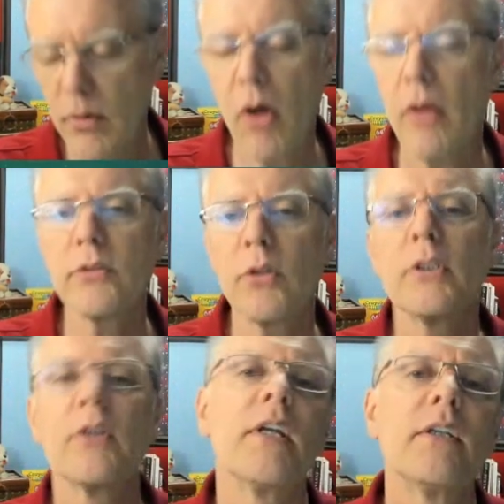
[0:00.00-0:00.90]
all sorts
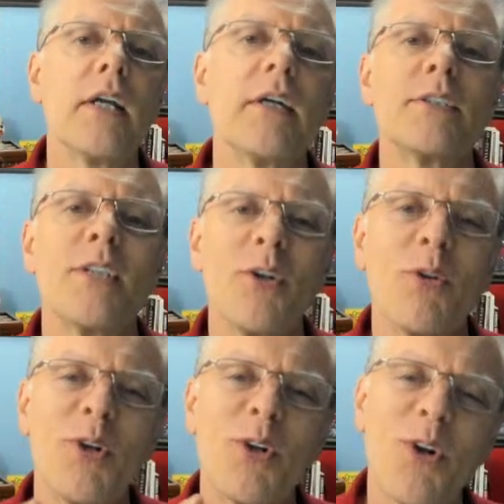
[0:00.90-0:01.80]
of details that
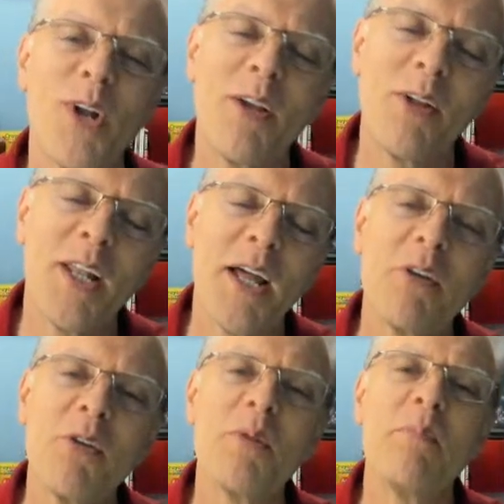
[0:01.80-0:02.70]
will allow
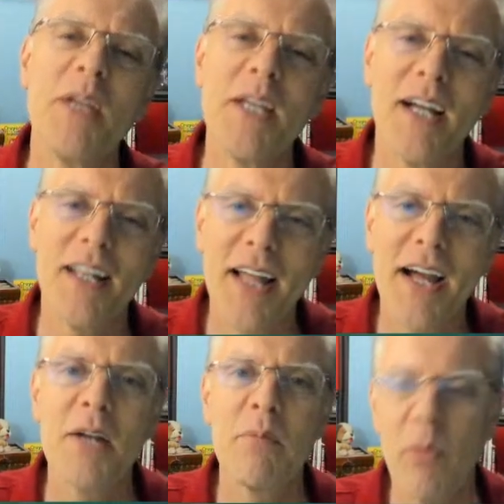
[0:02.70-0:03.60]
you to be a
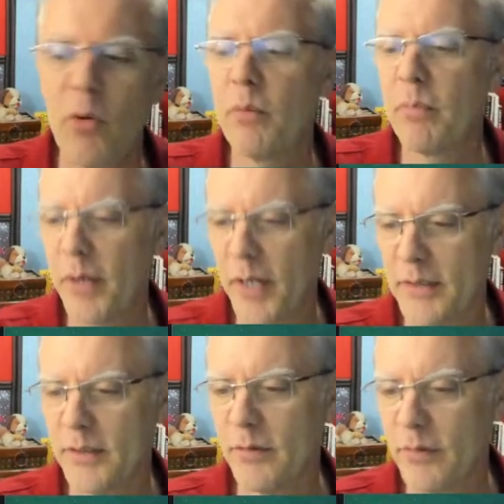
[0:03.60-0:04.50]
lot more productive.